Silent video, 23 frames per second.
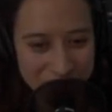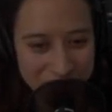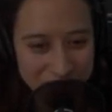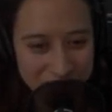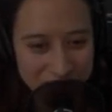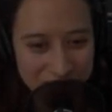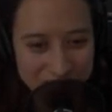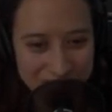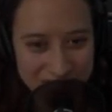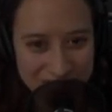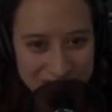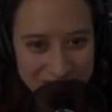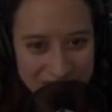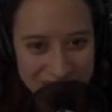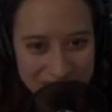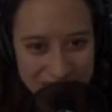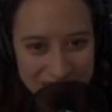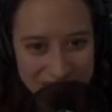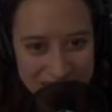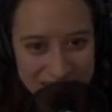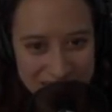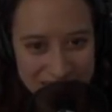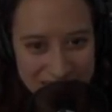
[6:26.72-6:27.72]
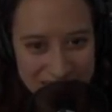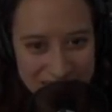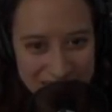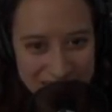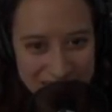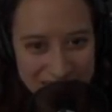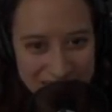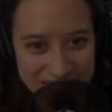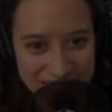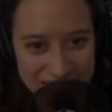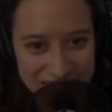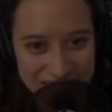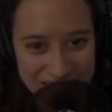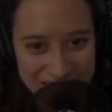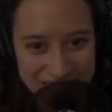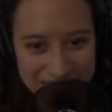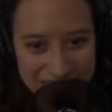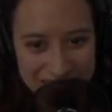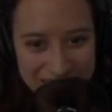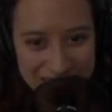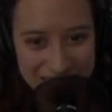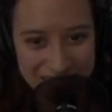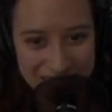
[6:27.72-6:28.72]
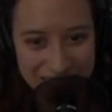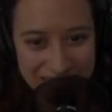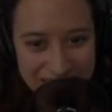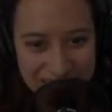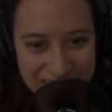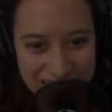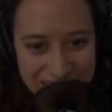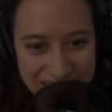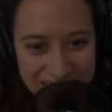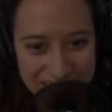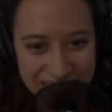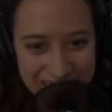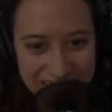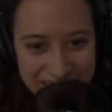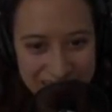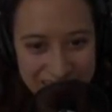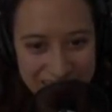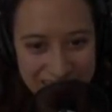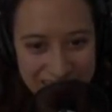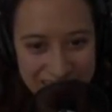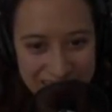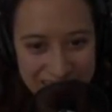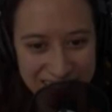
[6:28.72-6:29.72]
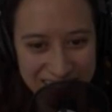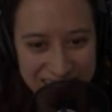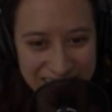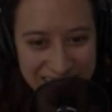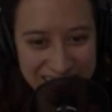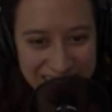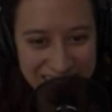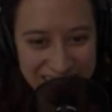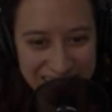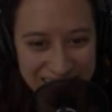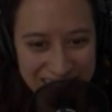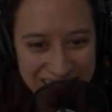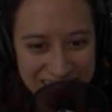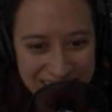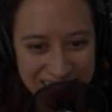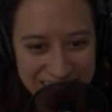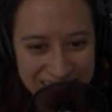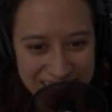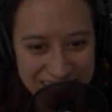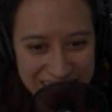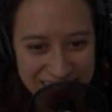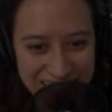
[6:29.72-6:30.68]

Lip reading: No one is speaking in this clip.